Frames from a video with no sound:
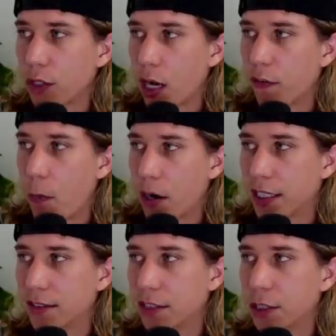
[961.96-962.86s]
stock of
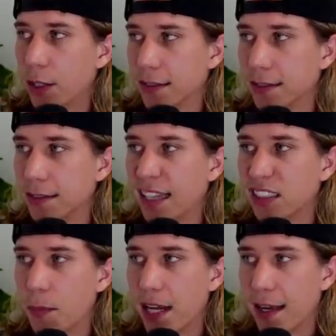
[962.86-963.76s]
Mach-E's in the U.S. is
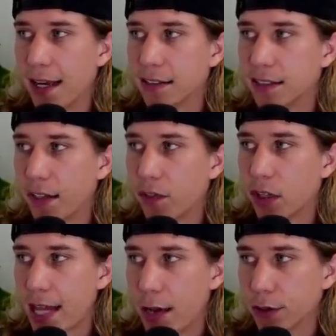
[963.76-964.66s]
estimated at
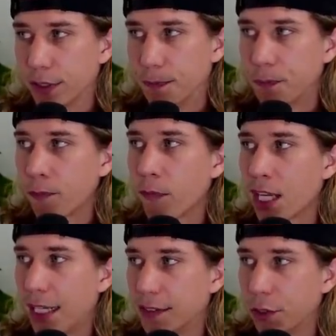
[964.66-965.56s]
7,000
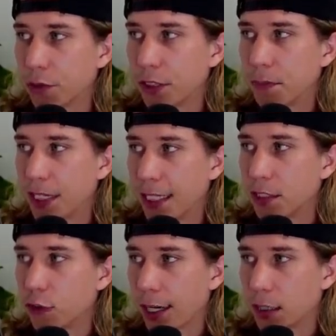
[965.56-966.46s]
at dealerships
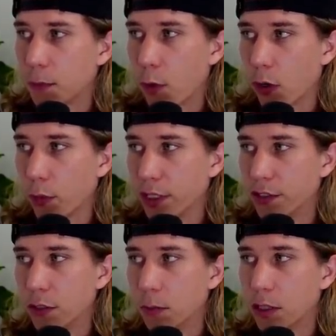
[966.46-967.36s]
and in transport, we
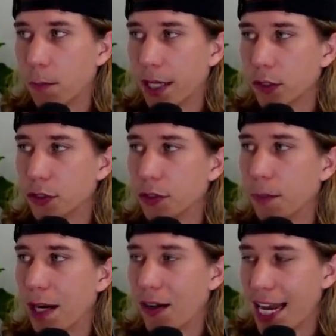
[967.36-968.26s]
assume, compared to
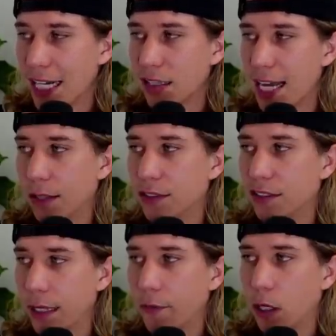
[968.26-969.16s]
about
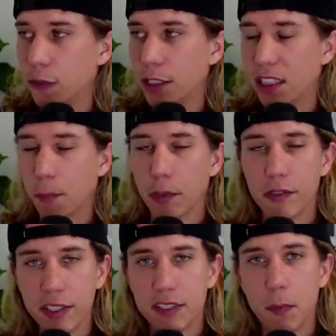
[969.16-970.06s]
8,700 in the
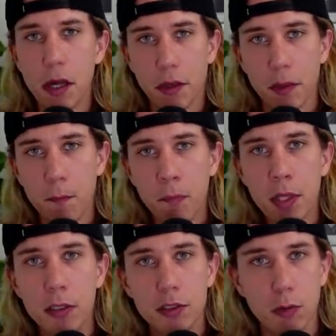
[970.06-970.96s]
previous month.
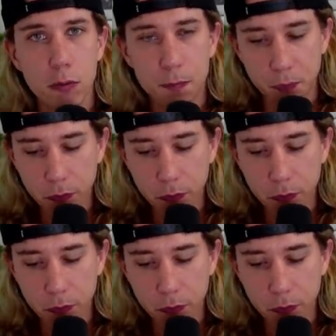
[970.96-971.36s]
So